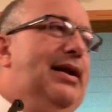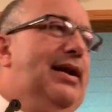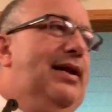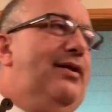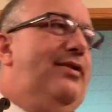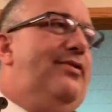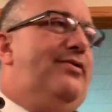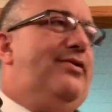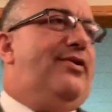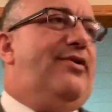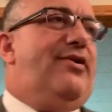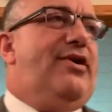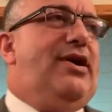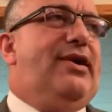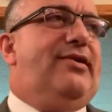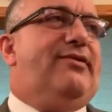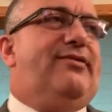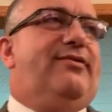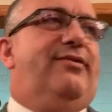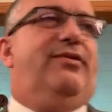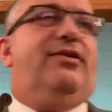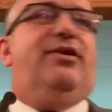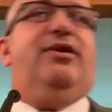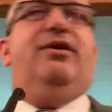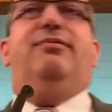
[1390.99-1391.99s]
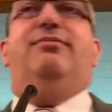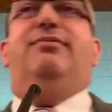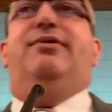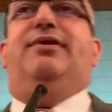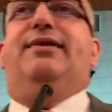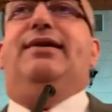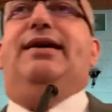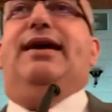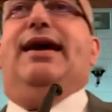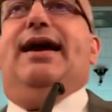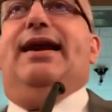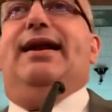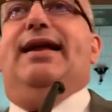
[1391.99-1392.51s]
And I looked across the
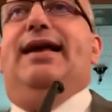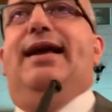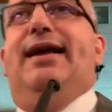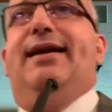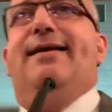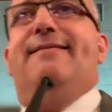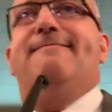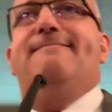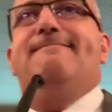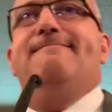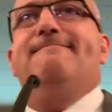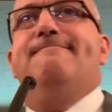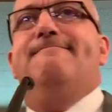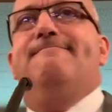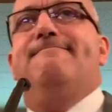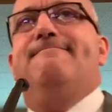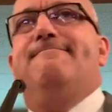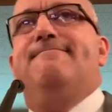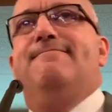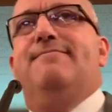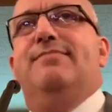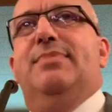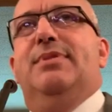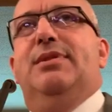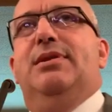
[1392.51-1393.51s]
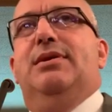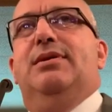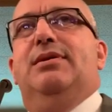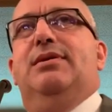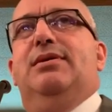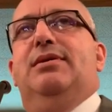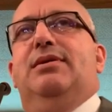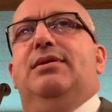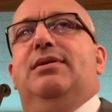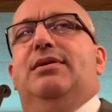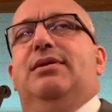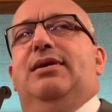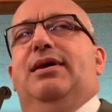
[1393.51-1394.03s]
room to Daddy.
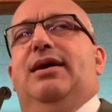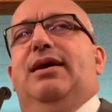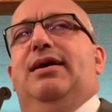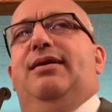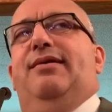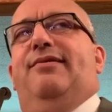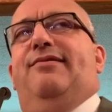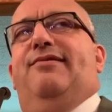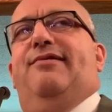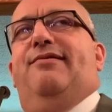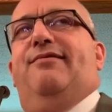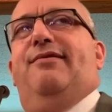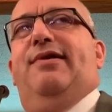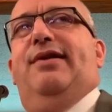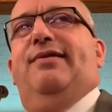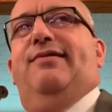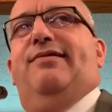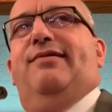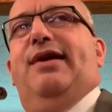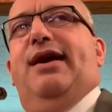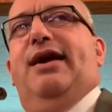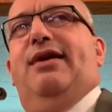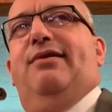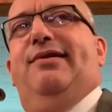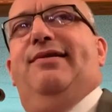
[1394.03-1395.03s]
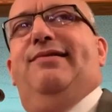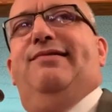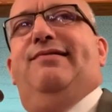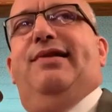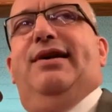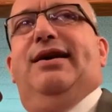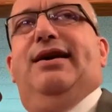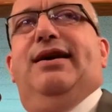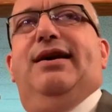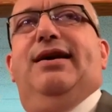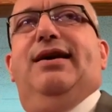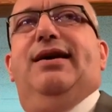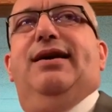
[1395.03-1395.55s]
He had stretched out
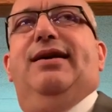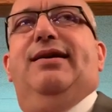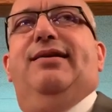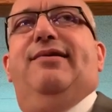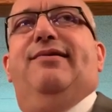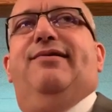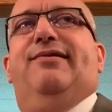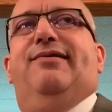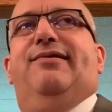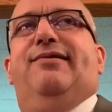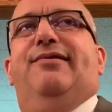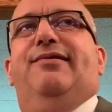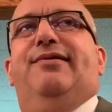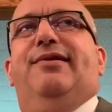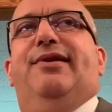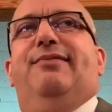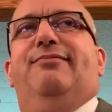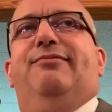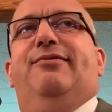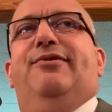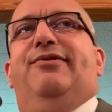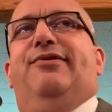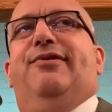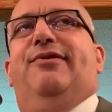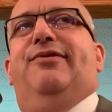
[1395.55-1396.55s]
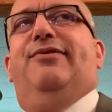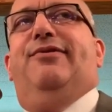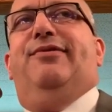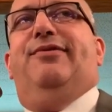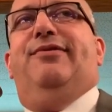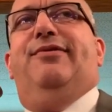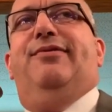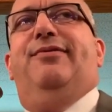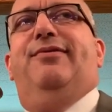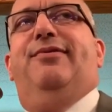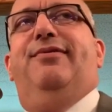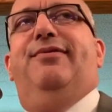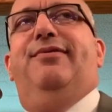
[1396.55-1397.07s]
his legs and was
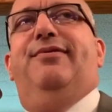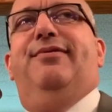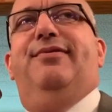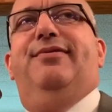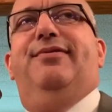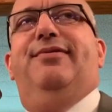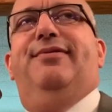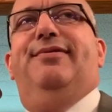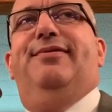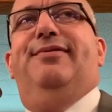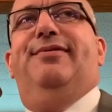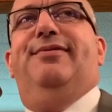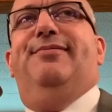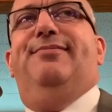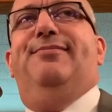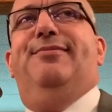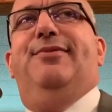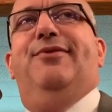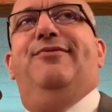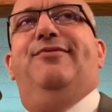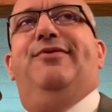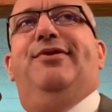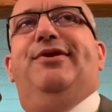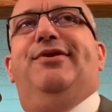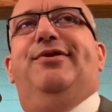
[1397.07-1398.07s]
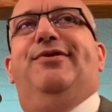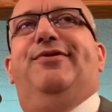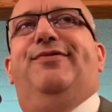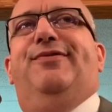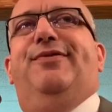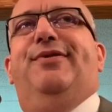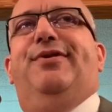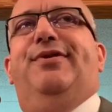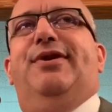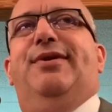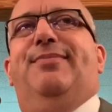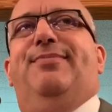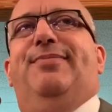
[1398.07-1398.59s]
just moving his
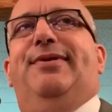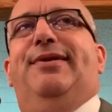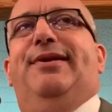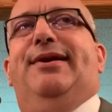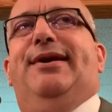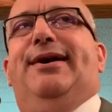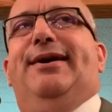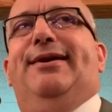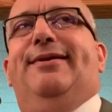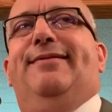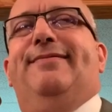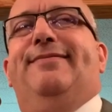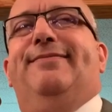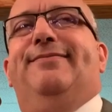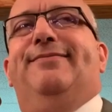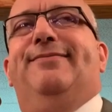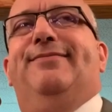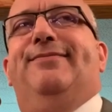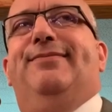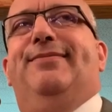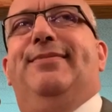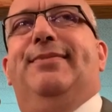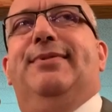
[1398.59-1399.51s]
foot up and down.